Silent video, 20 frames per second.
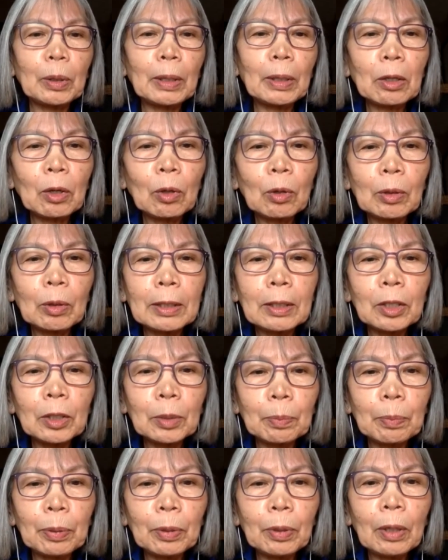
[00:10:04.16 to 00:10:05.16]
So I'm going
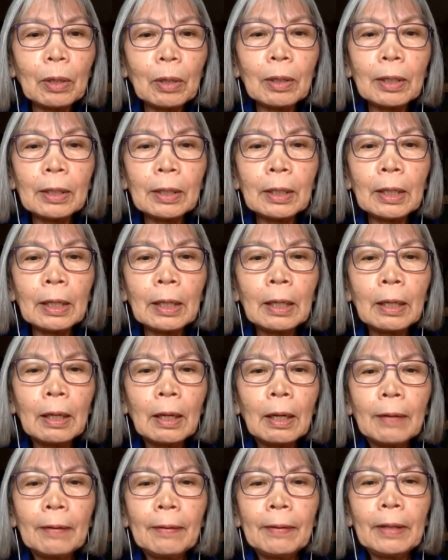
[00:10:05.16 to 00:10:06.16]
to put on
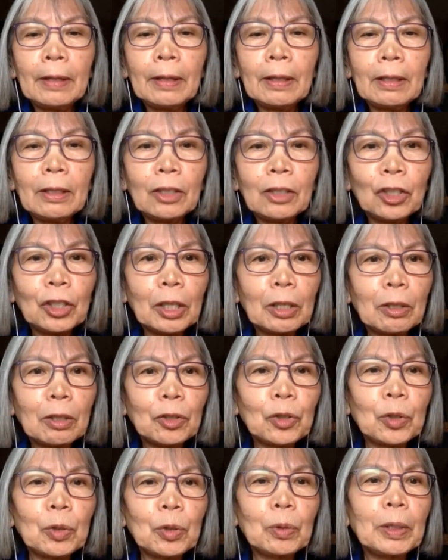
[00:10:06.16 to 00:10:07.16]
the share
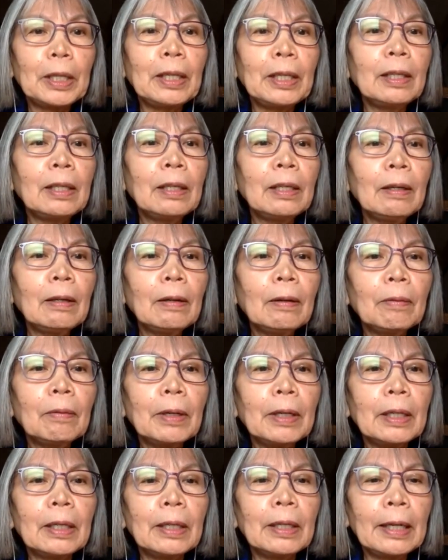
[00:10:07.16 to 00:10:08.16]
screen
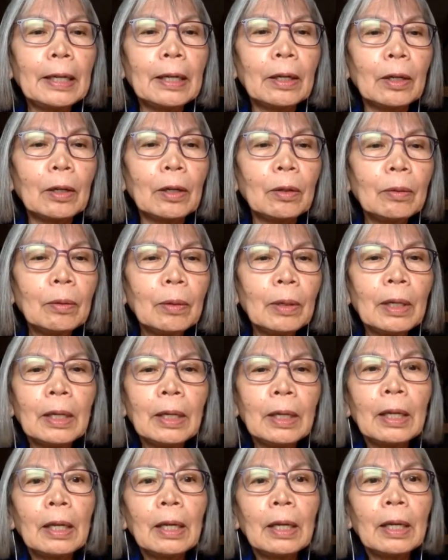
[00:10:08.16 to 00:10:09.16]
right now.
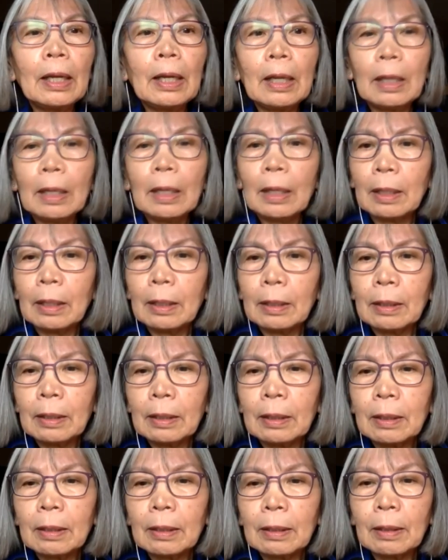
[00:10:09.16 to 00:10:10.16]

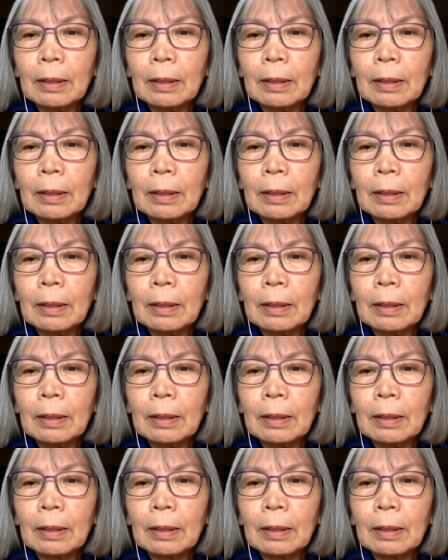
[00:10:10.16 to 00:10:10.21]
And